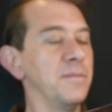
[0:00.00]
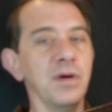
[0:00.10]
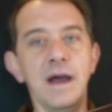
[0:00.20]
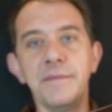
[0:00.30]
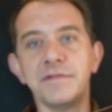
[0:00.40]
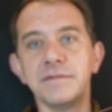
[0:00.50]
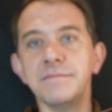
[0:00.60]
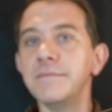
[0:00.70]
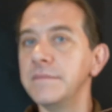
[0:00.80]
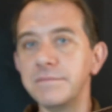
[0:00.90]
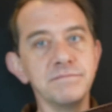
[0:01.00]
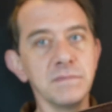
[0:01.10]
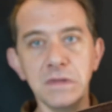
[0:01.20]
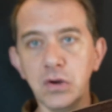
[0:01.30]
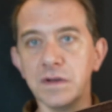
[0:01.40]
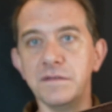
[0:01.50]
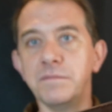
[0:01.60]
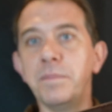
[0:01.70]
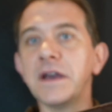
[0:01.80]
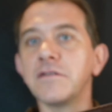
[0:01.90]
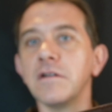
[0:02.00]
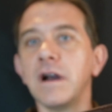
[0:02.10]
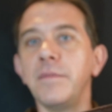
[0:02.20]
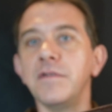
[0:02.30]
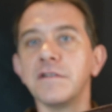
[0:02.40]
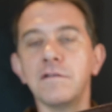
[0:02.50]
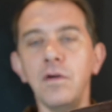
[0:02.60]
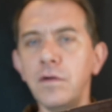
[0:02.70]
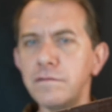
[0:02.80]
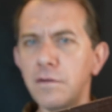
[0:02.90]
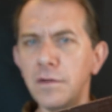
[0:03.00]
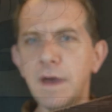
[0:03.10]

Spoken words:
perhaps you could picture a couple of scrolls rolled